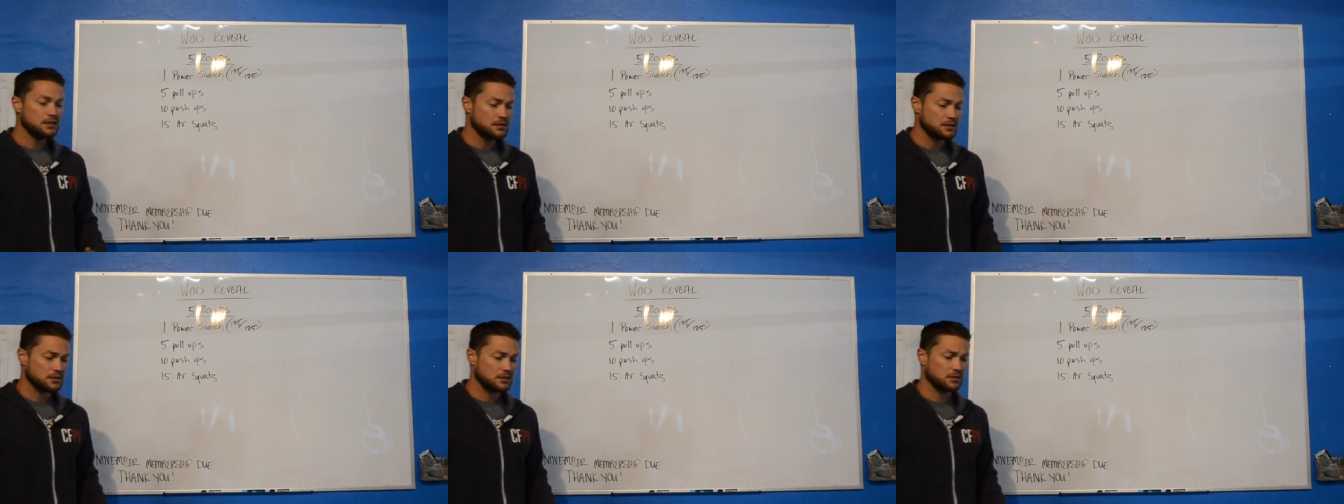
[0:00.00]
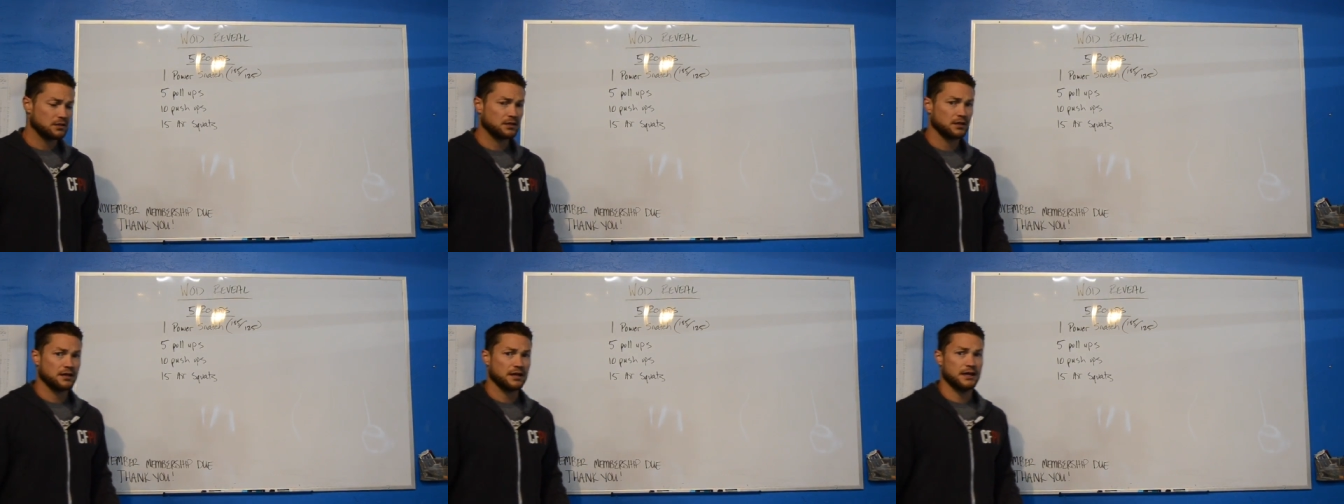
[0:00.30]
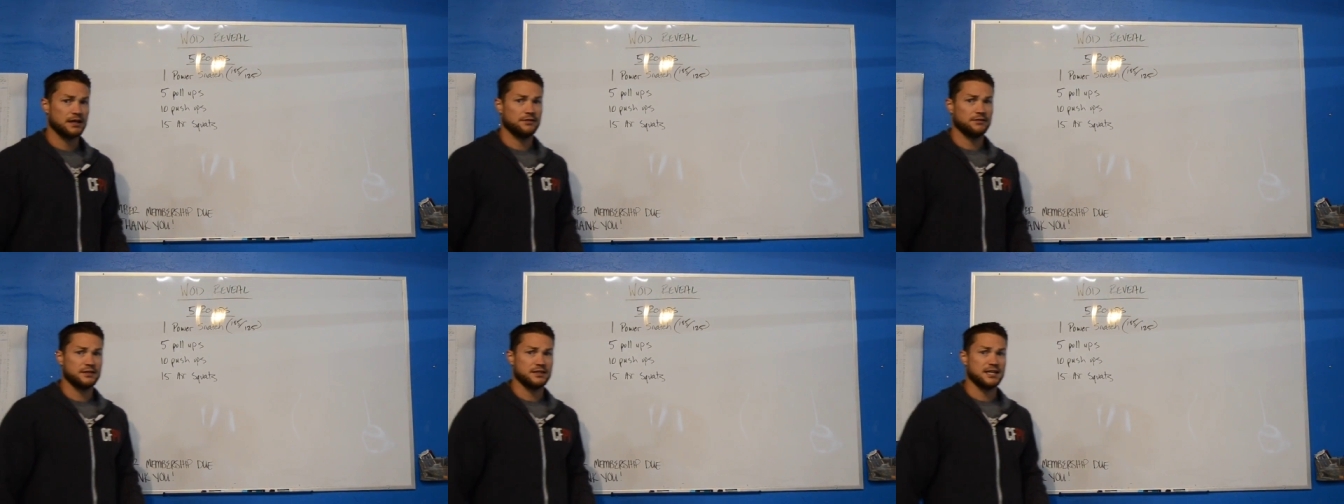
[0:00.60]
So you can
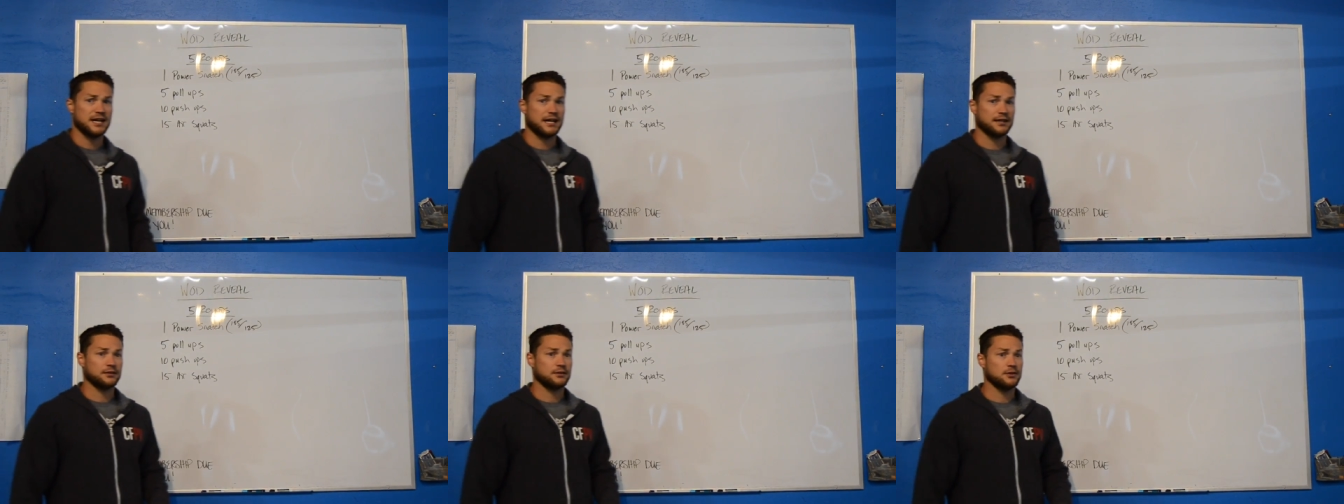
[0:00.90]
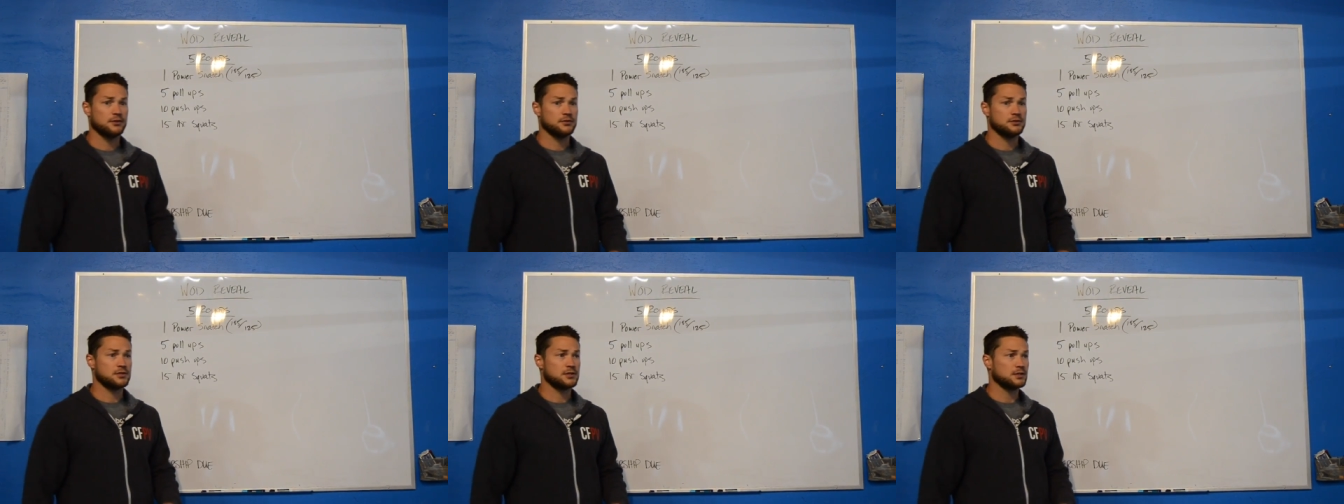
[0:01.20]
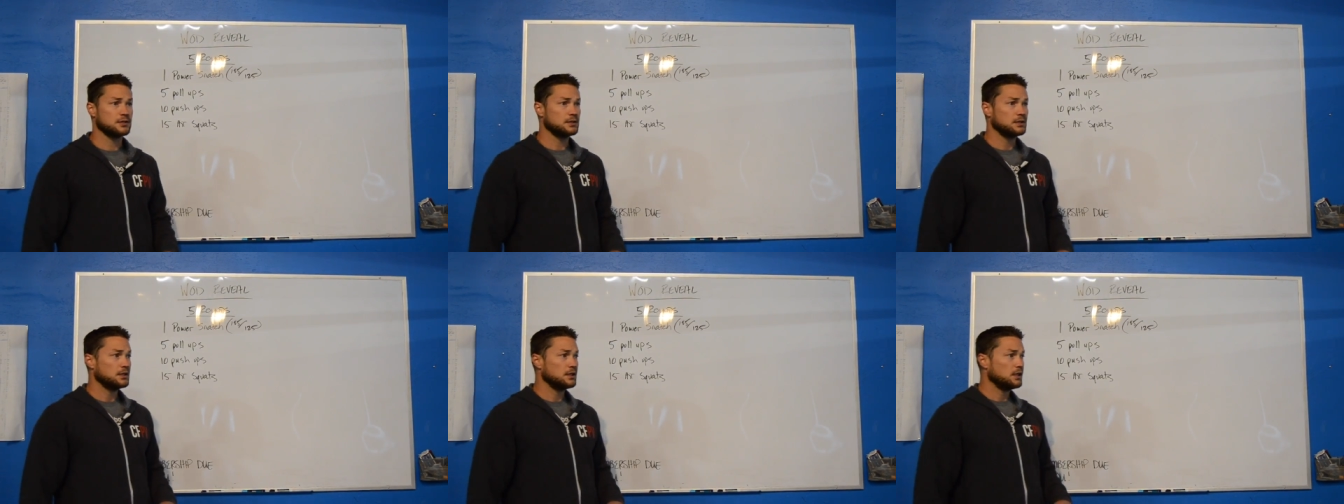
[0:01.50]
kind of attack
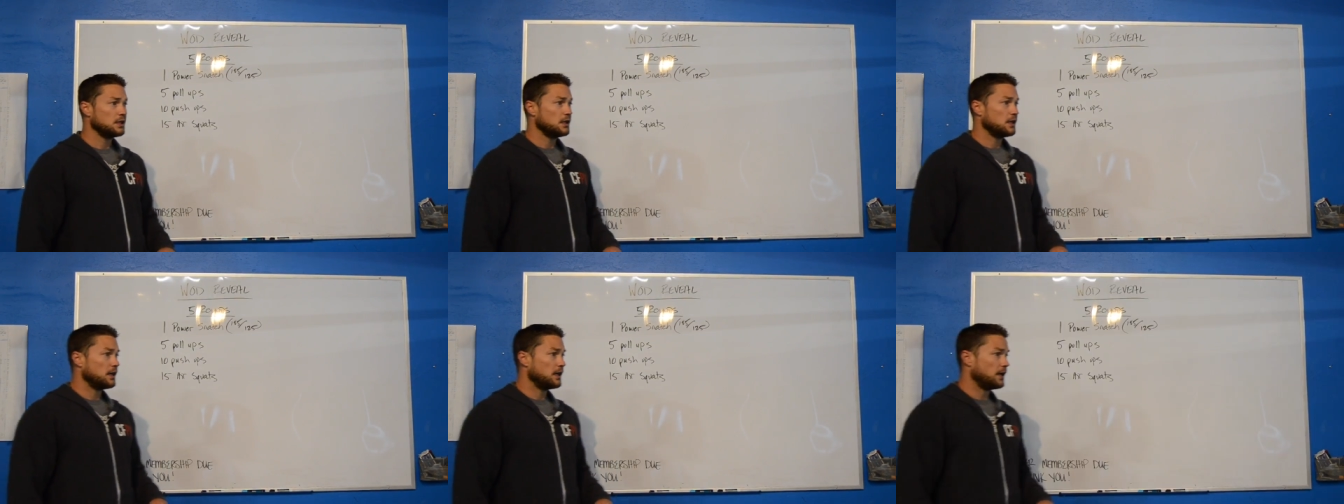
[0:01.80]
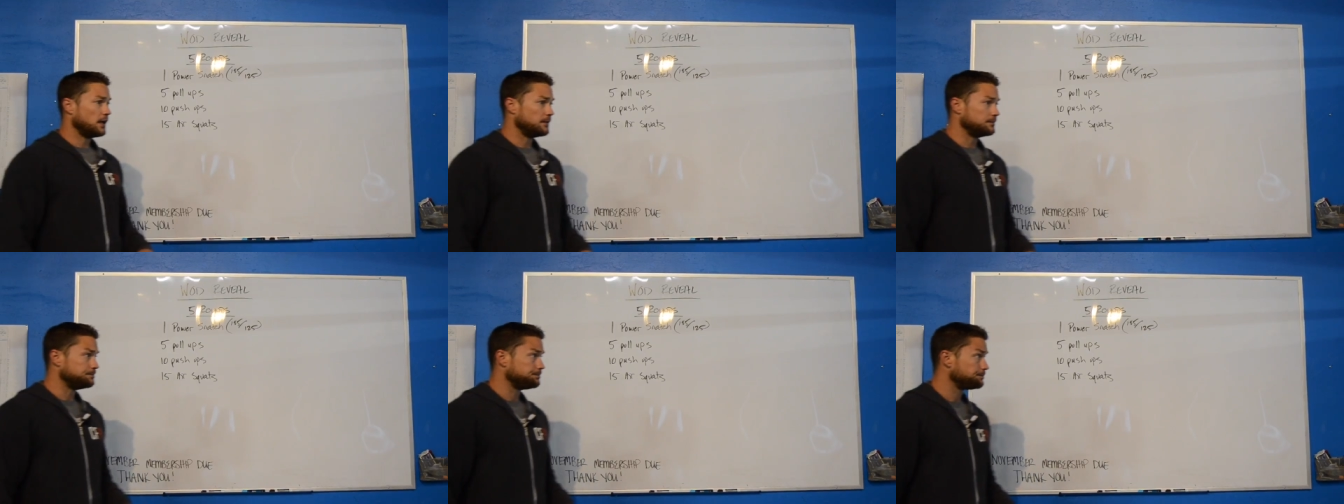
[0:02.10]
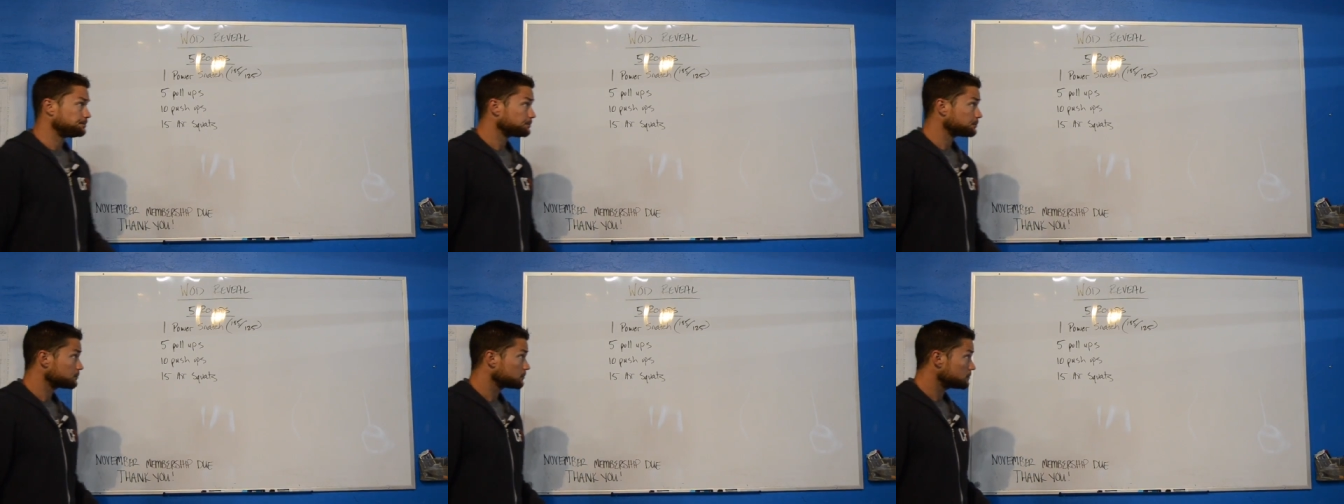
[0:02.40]
those. Um,